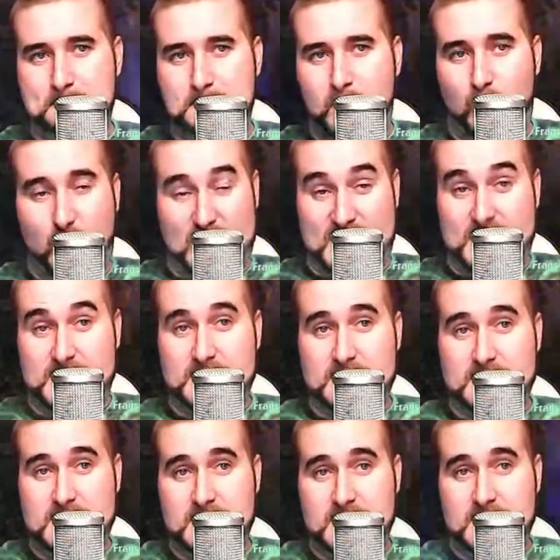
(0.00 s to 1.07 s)
winning,
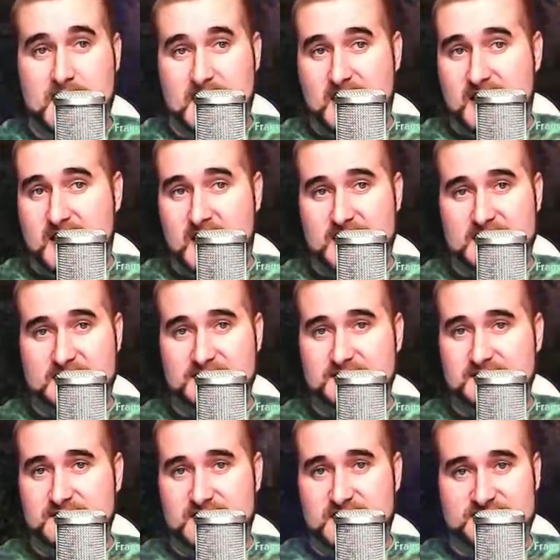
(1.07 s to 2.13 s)

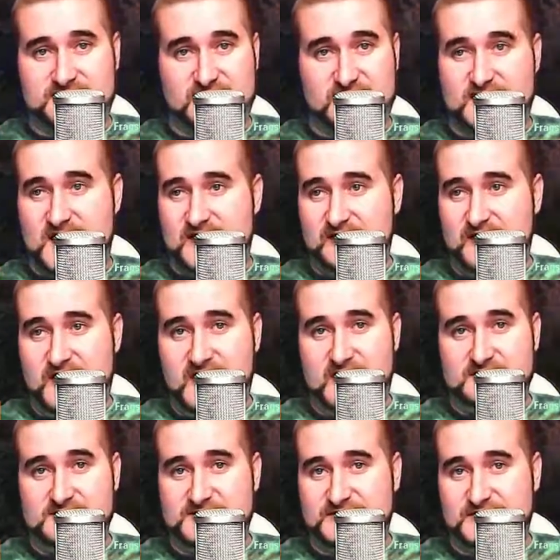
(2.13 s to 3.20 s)
and it's got that
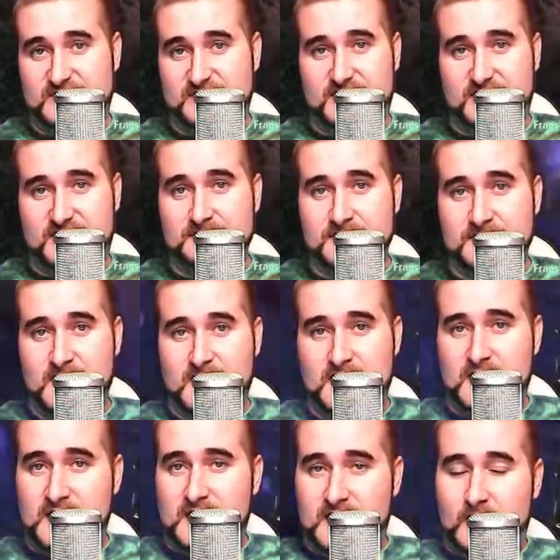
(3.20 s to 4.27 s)
crown. So
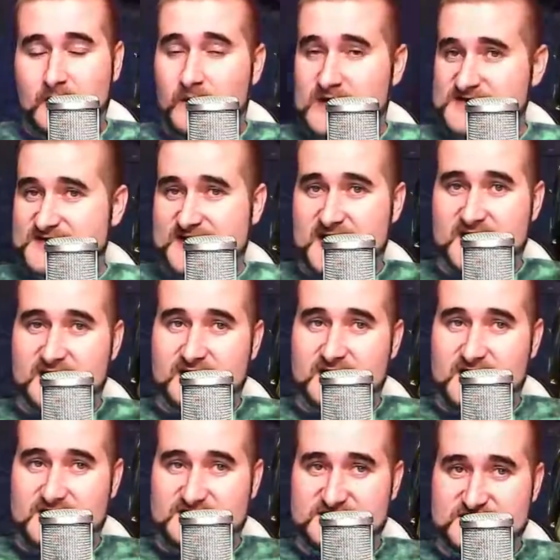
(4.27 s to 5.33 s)
once again, guys, it's